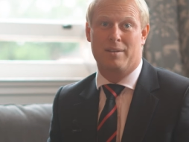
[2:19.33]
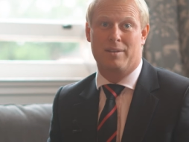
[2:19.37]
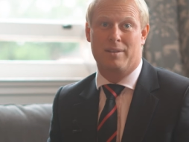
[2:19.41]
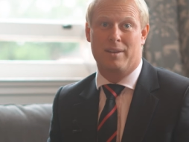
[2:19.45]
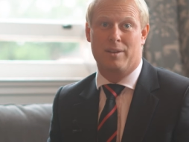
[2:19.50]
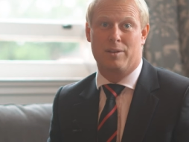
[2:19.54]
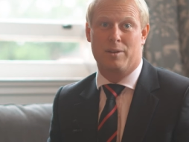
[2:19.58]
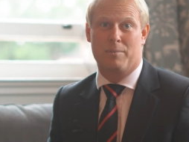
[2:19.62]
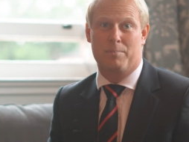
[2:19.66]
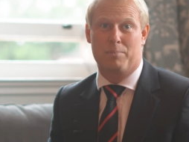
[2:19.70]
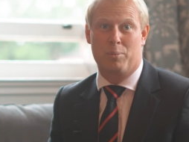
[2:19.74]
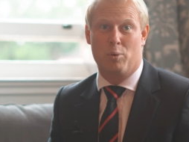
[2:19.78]

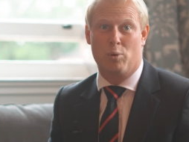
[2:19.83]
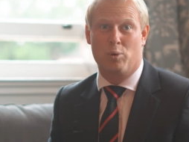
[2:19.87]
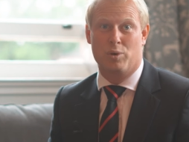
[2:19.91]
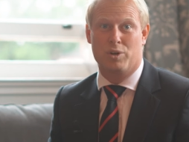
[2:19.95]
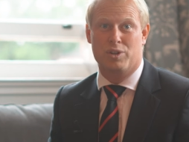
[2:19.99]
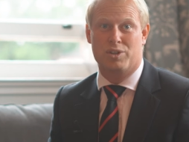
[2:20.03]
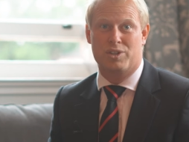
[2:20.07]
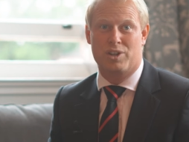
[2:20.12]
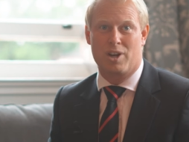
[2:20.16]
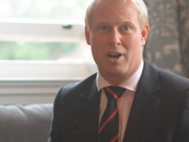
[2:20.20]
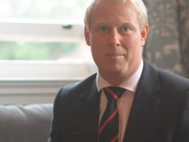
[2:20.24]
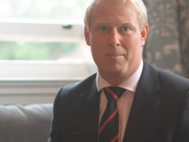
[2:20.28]
that the
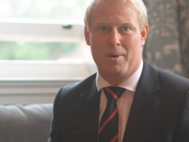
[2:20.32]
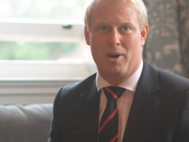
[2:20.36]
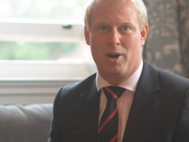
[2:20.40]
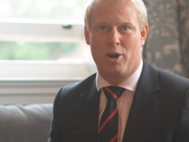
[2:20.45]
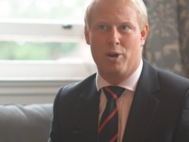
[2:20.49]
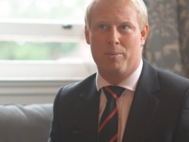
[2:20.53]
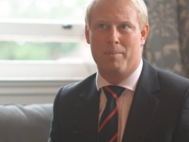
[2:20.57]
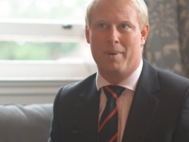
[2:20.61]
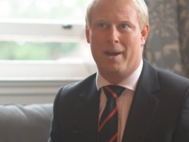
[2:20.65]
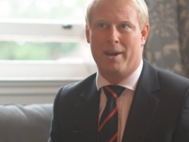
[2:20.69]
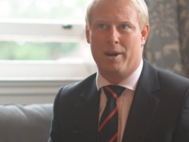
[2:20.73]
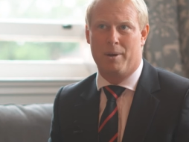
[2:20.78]
boarders come
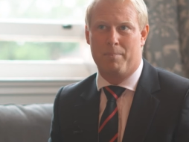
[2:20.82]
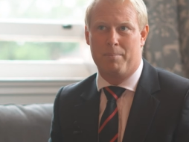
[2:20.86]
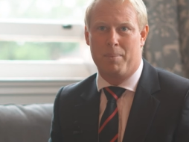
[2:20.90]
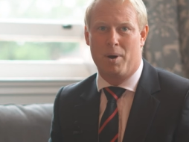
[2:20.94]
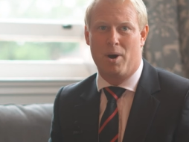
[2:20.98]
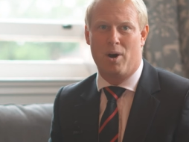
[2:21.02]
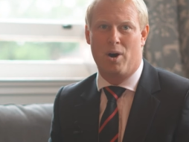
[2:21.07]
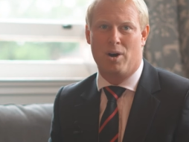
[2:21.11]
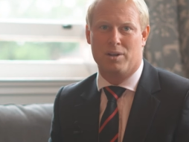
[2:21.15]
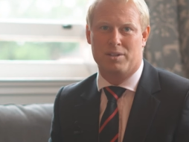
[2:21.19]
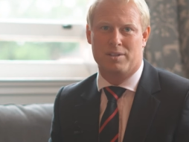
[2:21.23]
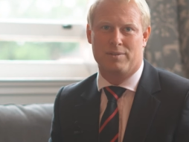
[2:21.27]
home and are
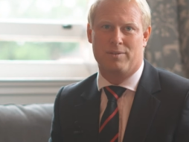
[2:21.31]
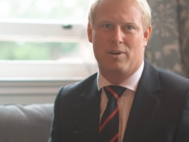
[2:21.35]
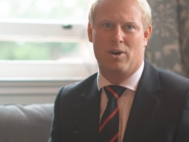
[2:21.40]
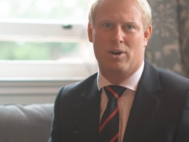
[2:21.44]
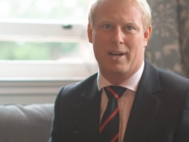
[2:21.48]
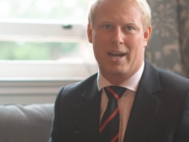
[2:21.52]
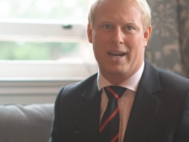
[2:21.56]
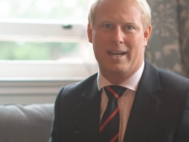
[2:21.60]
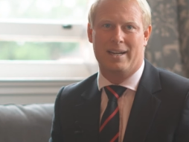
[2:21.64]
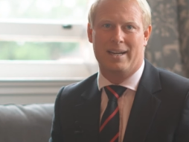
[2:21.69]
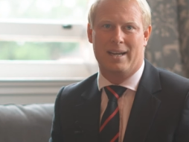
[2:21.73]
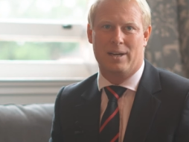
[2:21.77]
part of our
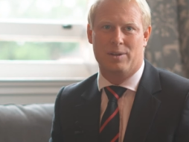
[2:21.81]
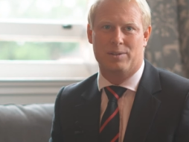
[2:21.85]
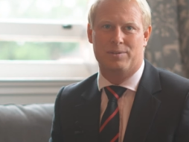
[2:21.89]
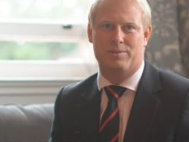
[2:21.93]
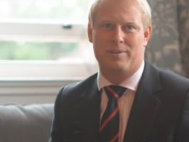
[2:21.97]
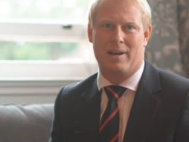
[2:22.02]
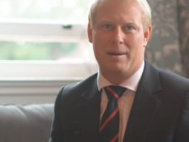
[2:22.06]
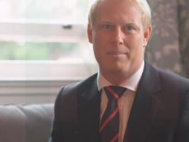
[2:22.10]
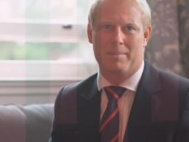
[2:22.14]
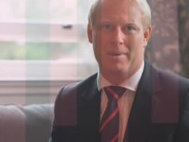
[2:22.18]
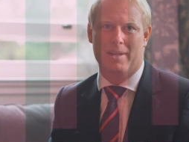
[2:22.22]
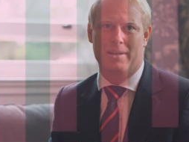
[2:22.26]
Cade House
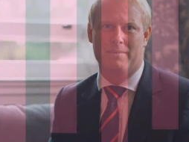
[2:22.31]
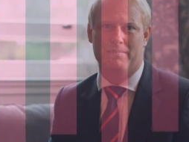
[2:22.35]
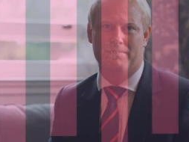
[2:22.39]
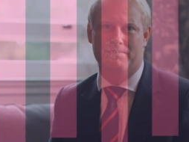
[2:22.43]
family.